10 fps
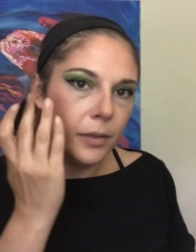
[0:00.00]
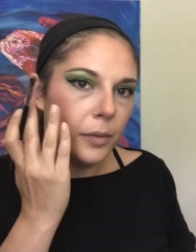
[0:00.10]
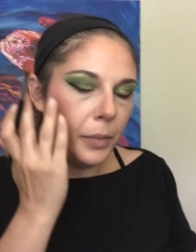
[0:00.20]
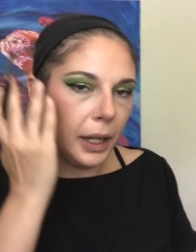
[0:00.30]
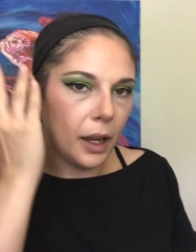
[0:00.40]

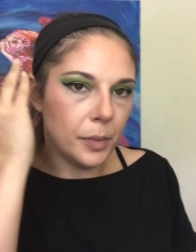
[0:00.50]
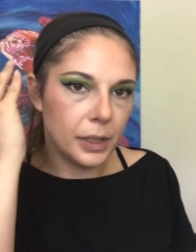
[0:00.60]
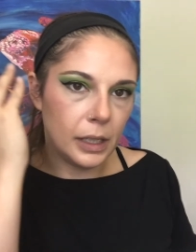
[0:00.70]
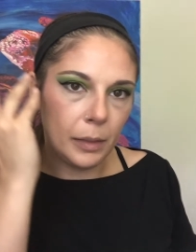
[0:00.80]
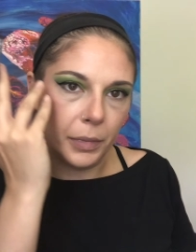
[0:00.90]
becomes
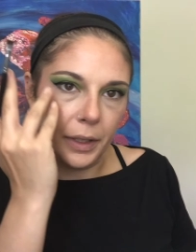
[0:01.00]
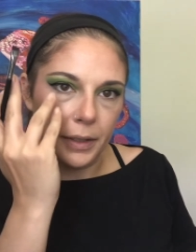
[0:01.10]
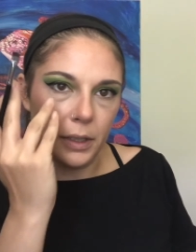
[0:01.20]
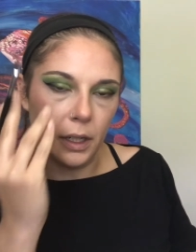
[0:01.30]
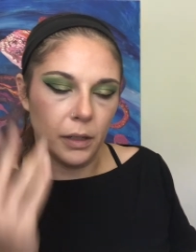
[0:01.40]

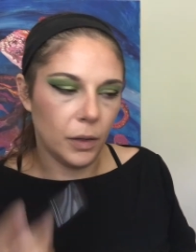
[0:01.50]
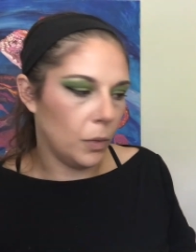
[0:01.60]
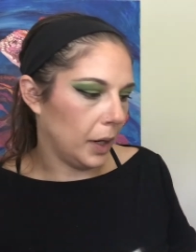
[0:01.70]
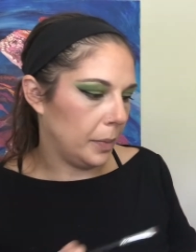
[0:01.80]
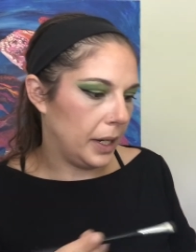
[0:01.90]
seamless into
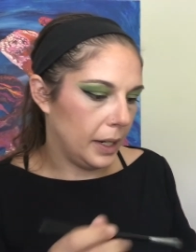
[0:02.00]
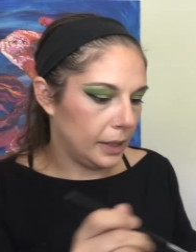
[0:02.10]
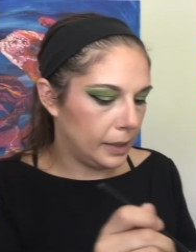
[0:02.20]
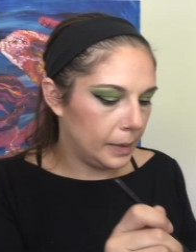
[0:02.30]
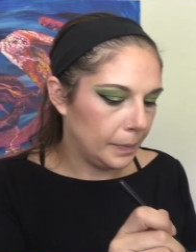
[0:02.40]
one piece.
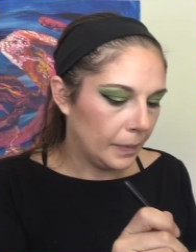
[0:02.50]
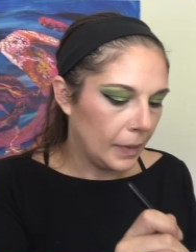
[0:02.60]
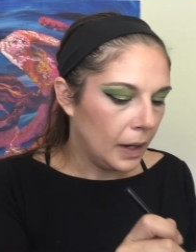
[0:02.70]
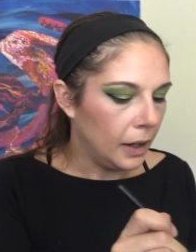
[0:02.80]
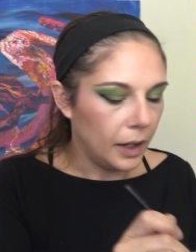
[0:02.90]

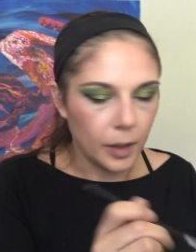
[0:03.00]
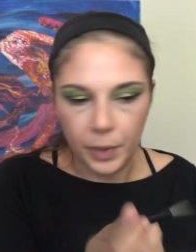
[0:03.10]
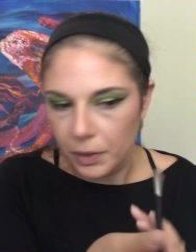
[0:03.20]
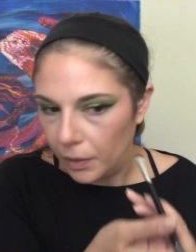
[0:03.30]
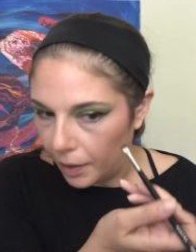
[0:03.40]
And I'm going
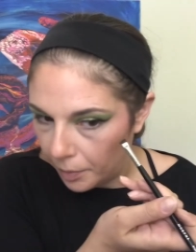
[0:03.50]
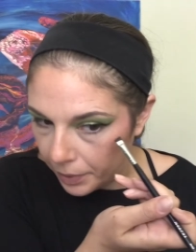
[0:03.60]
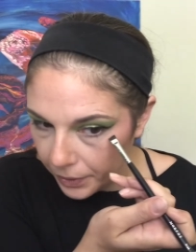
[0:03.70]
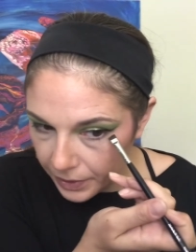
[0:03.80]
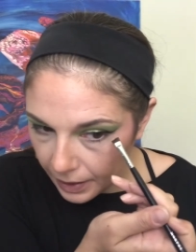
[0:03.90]
to do that on
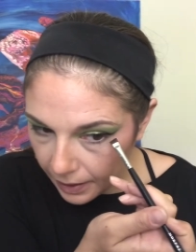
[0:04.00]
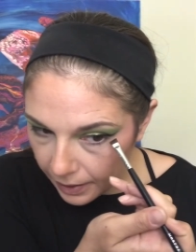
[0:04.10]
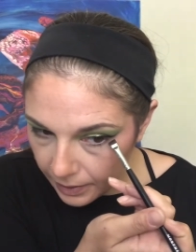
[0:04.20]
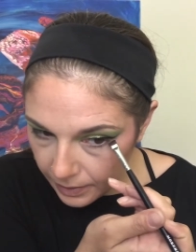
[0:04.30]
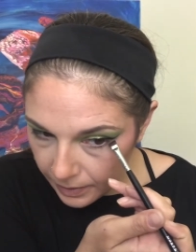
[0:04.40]
both sides.